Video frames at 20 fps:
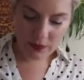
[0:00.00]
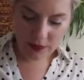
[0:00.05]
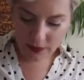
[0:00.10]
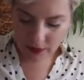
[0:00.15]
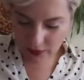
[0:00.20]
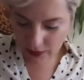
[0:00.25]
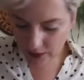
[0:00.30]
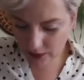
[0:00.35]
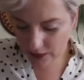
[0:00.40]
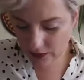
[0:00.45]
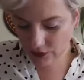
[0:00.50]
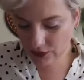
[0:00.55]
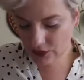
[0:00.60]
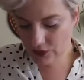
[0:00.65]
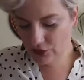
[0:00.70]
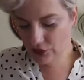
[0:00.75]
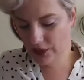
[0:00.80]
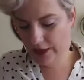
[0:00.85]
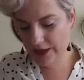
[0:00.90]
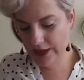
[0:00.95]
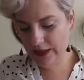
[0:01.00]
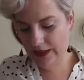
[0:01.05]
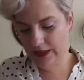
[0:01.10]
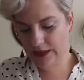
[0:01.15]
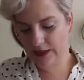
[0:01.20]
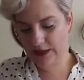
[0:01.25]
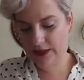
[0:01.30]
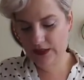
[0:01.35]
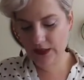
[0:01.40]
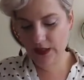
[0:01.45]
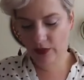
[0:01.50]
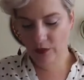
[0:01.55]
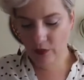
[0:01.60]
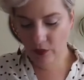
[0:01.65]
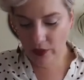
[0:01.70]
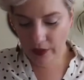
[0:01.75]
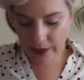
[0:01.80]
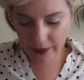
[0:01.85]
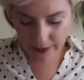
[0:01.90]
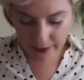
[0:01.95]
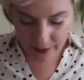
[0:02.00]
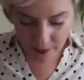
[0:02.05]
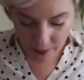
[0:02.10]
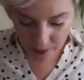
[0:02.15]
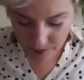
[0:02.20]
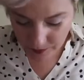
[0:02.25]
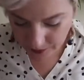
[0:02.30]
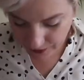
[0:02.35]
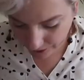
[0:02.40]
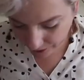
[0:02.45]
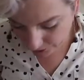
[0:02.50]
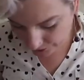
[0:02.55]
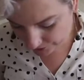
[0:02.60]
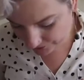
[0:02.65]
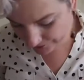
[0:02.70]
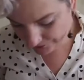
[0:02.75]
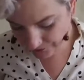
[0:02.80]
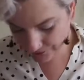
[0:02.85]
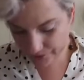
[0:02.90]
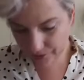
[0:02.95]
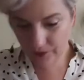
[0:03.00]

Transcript: And just try to get it somewhere in the middle.